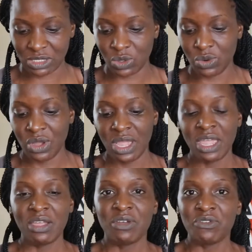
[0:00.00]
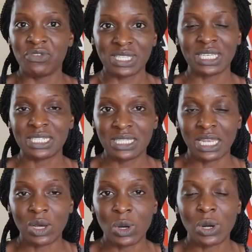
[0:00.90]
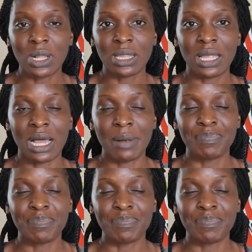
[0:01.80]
So visit the local,